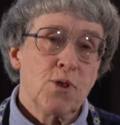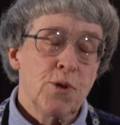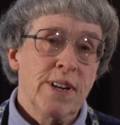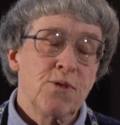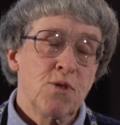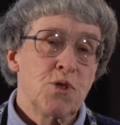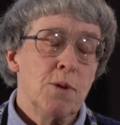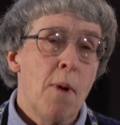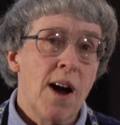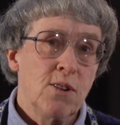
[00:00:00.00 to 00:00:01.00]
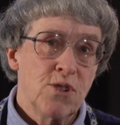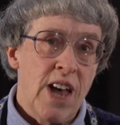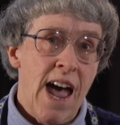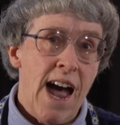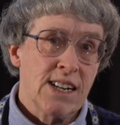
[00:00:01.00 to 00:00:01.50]
Transfers to Minors
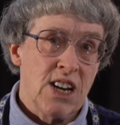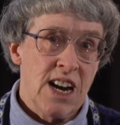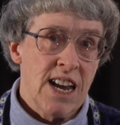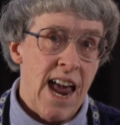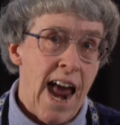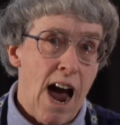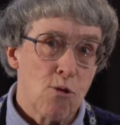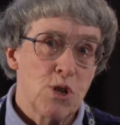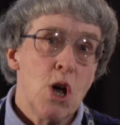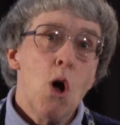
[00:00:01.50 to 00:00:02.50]
Act account